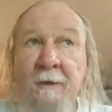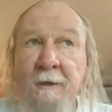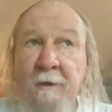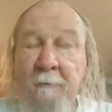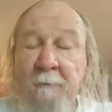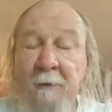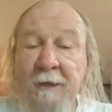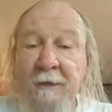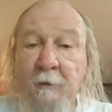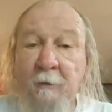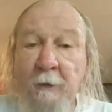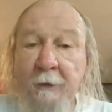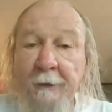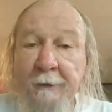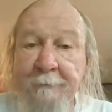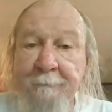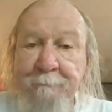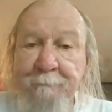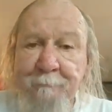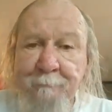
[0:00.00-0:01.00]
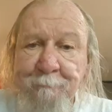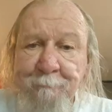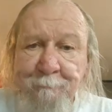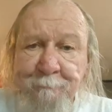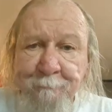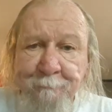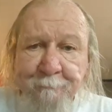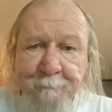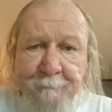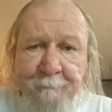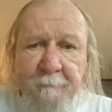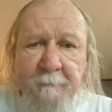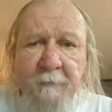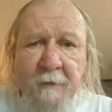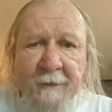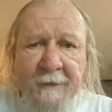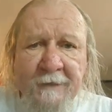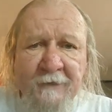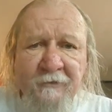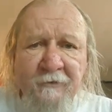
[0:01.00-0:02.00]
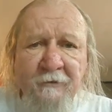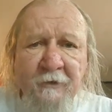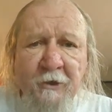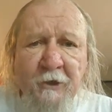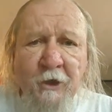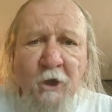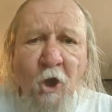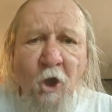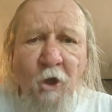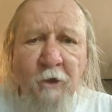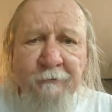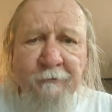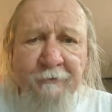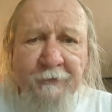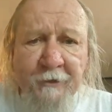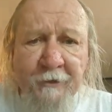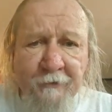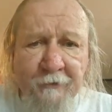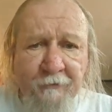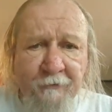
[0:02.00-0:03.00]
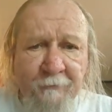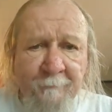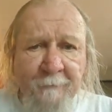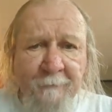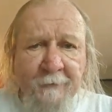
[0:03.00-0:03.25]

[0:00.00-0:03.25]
And by the way, it has a very long finish.